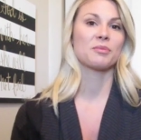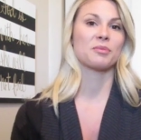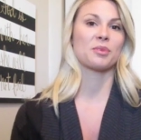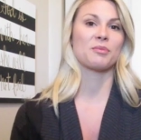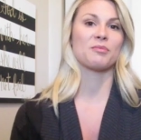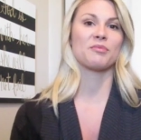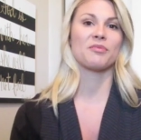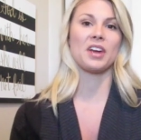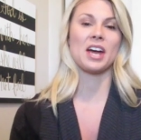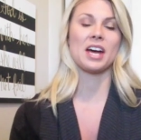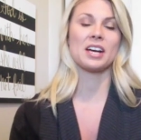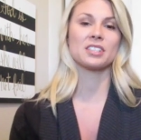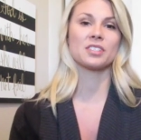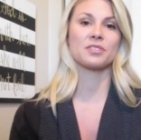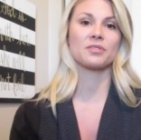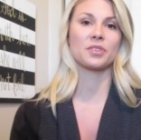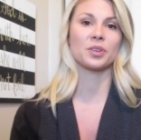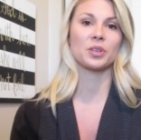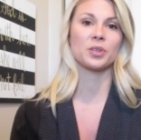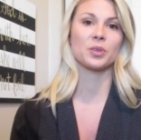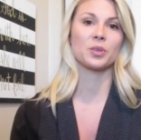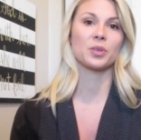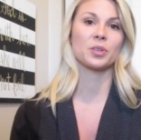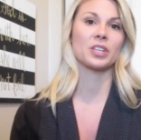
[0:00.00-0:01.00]
from fast
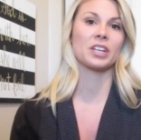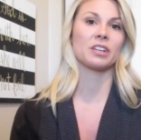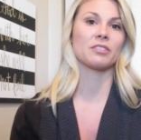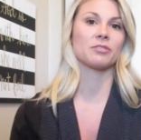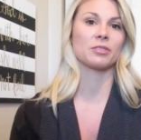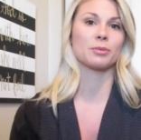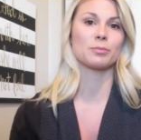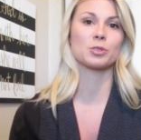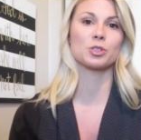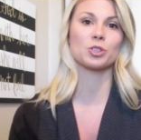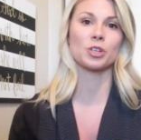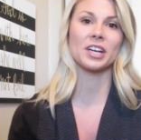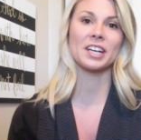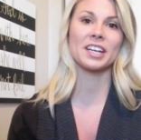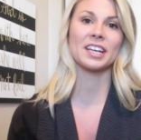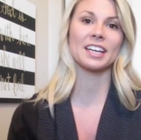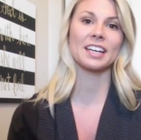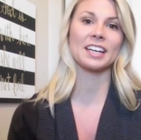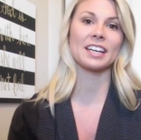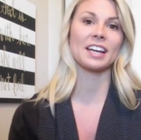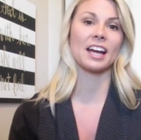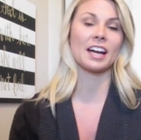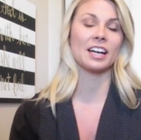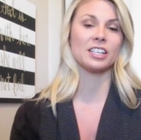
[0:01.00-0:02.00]
food and from
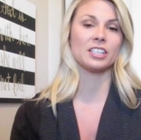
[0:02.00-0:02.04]
drinking.